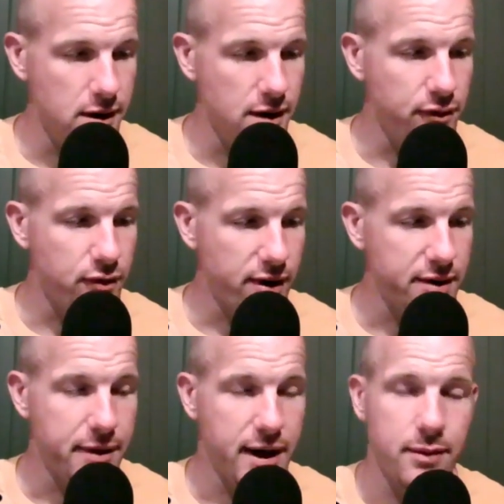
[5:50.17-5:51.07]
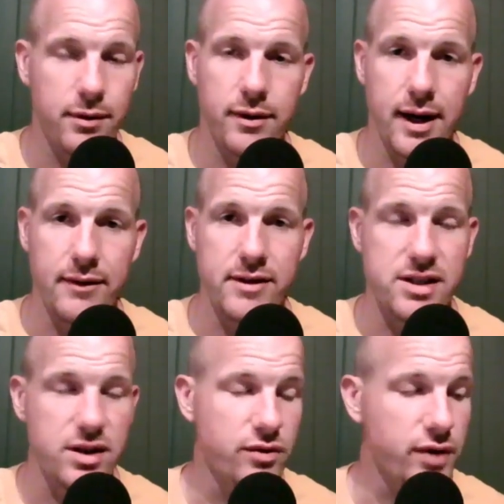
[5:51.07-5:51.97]
if you read the Bible,
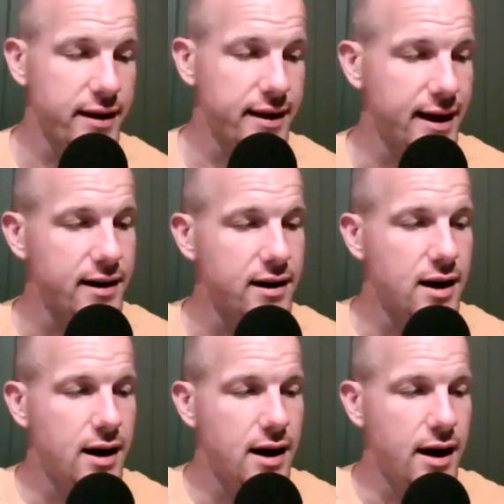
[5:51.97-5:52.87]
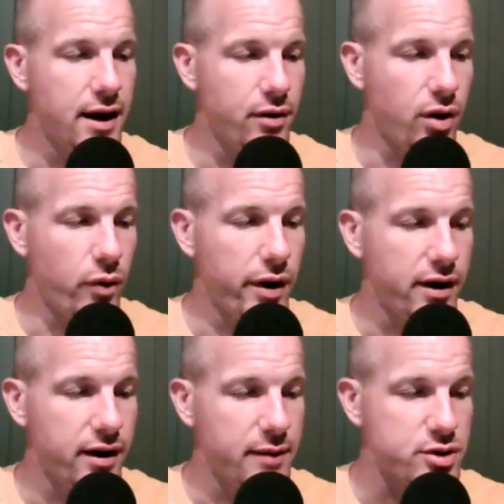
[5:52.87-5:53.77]
obviously you've read that and are
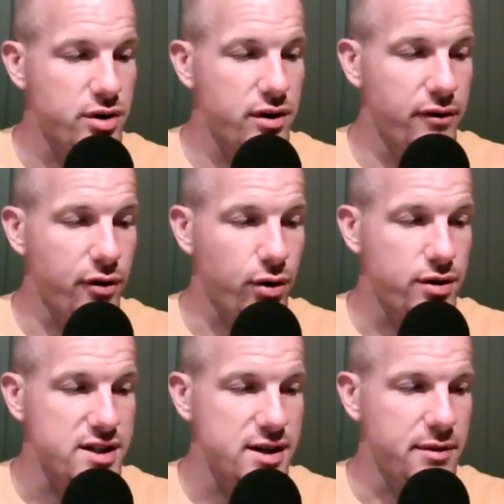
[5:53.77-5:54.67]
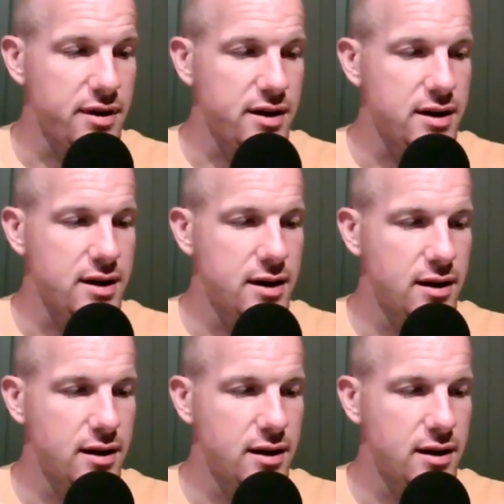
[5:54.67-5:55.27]
aware, and I'm sure you've heard some of the